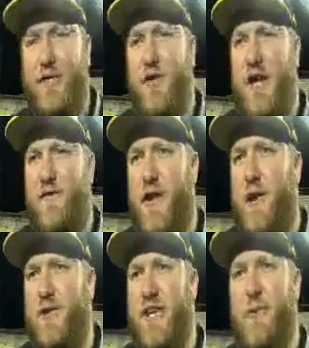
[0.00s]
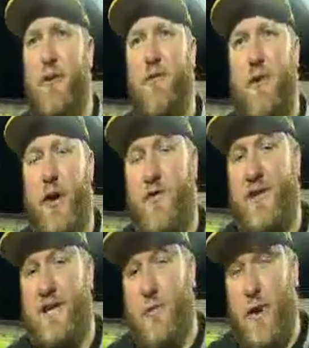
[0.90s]
So after that, we just keep going forward. Hopefully,
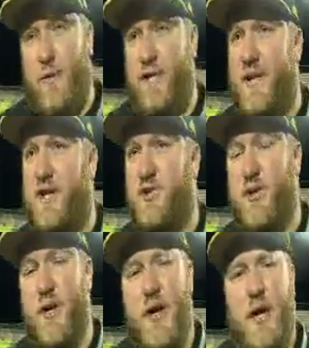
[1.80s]
take some momentum to sectional.